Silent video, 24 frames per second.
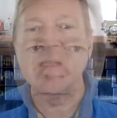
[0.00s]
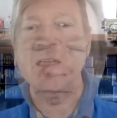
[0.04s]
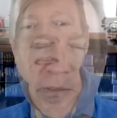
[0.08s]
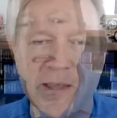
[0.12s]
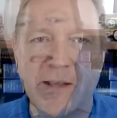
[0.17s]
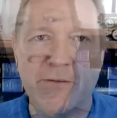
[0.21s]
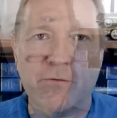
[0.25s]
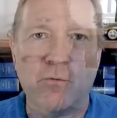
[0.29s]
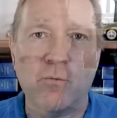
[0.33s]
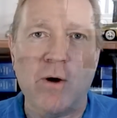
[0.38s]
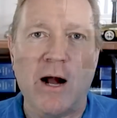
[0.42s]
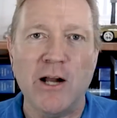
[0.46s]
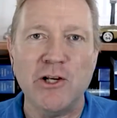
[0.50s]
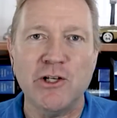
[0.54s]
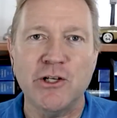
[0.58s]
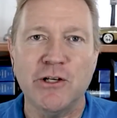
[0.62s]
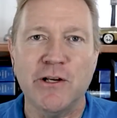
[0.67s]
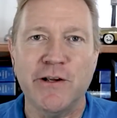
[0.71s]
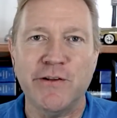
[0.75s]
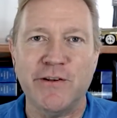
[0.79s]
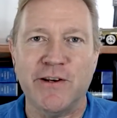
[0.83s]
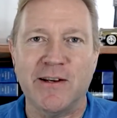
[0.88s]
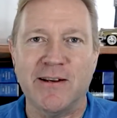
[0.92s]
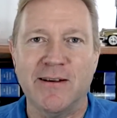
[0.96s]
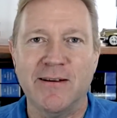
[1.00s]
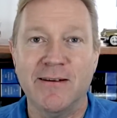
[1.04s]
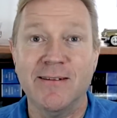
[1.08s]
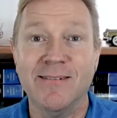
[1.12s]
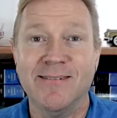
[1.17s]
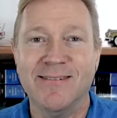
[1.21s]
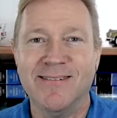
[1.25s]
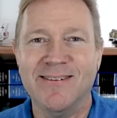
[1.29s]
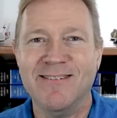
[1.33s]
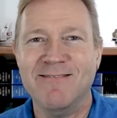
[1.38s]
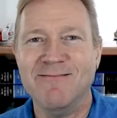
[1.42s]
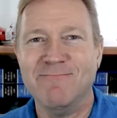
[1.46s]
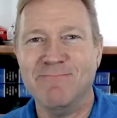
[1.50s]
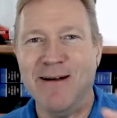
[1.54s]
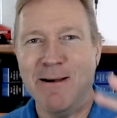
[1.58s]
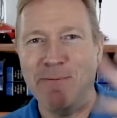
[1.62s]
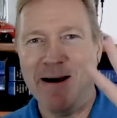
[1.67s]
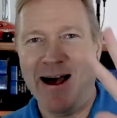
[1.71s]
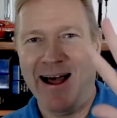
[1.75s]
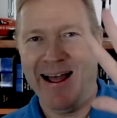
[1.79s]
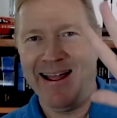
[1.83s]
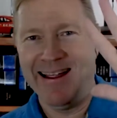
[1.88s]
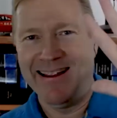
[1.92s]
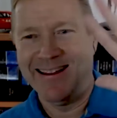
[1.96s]
Thanks for watching and listening. Bye
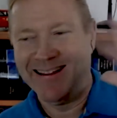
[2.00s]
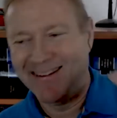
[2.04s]
bye.